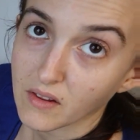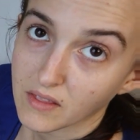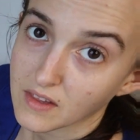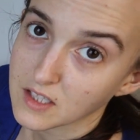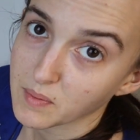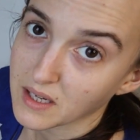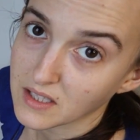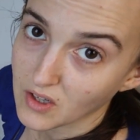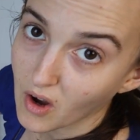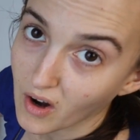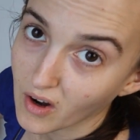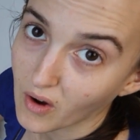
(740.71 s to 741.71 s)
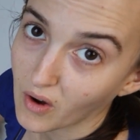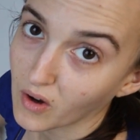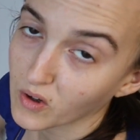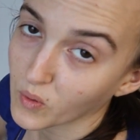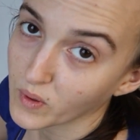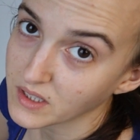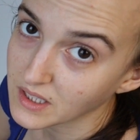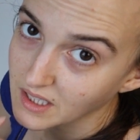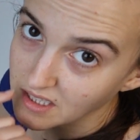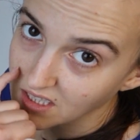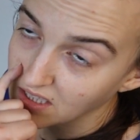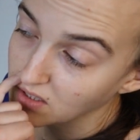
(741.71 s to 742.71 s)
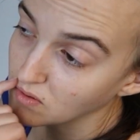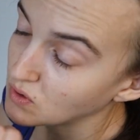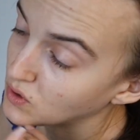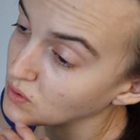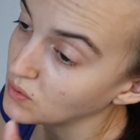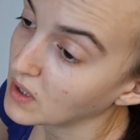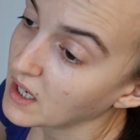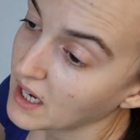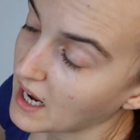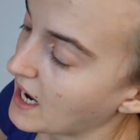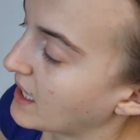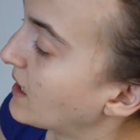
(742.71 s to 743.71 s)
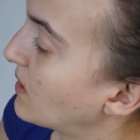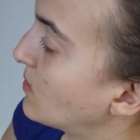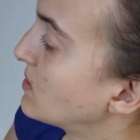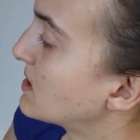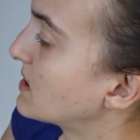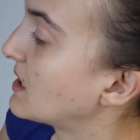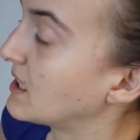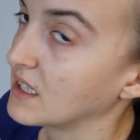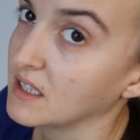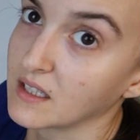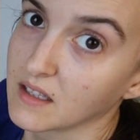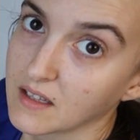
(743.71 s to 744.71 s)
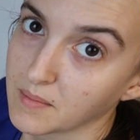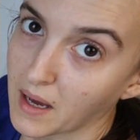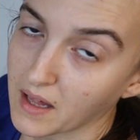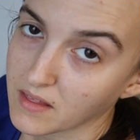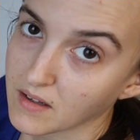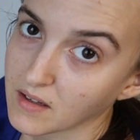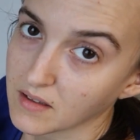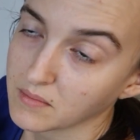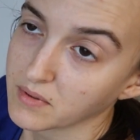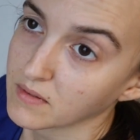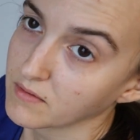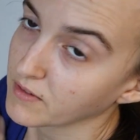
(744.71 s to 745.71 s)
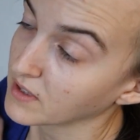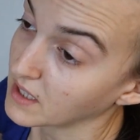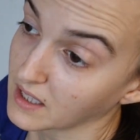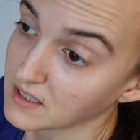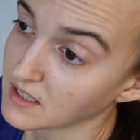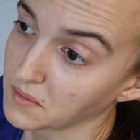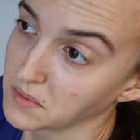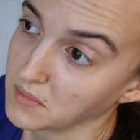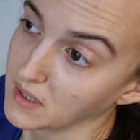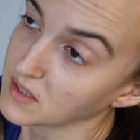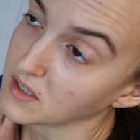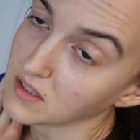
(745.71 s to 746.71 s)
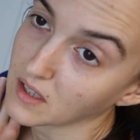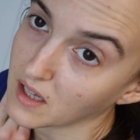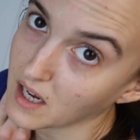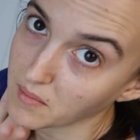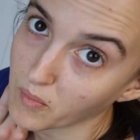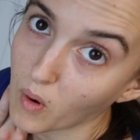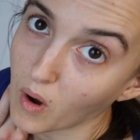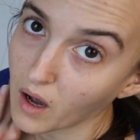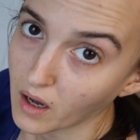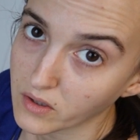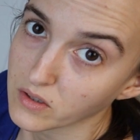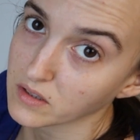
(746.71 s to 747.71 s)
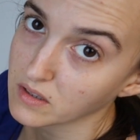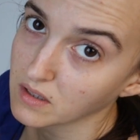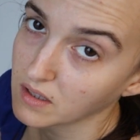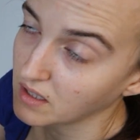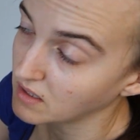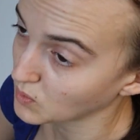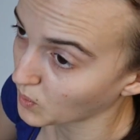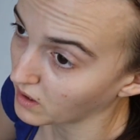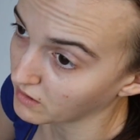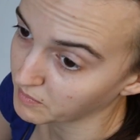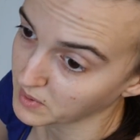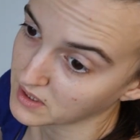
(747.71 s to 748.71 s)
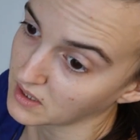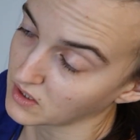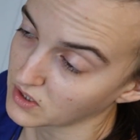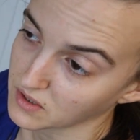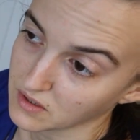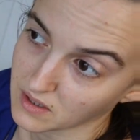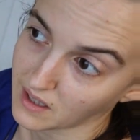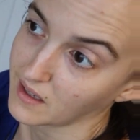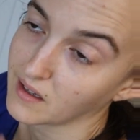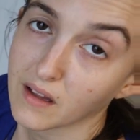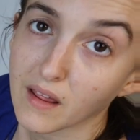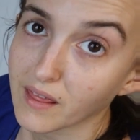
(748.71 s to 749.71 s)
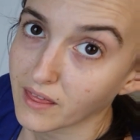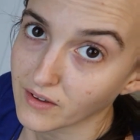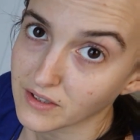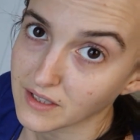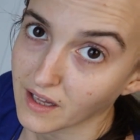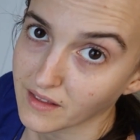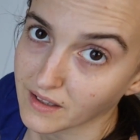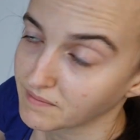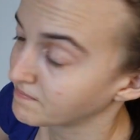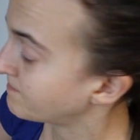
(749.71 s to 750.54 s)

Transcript: these plants are all going to continue to hang out in the bathtub for the next couple of months until I'm 112% sure that there's nothing.